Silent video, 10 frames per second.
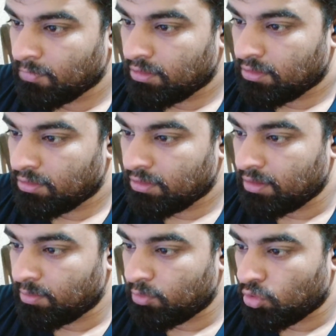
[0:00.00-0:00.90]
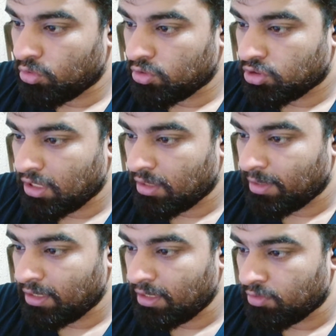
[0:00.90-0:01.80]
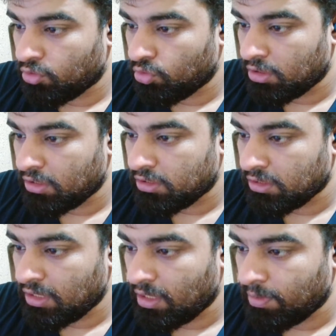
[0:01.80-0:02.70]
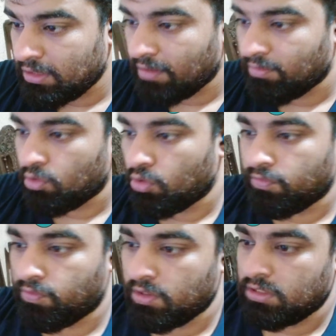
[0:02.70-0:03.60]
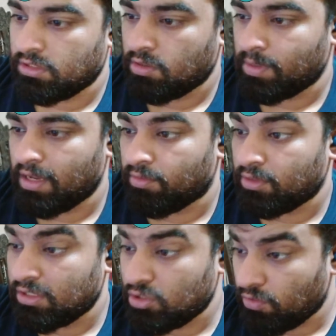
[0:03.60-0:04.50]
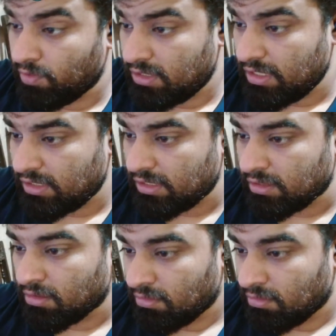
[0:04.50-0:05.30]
Nathan, bro, shared my team with you on Instagram. Please have a look. First season of playing. This is your first season.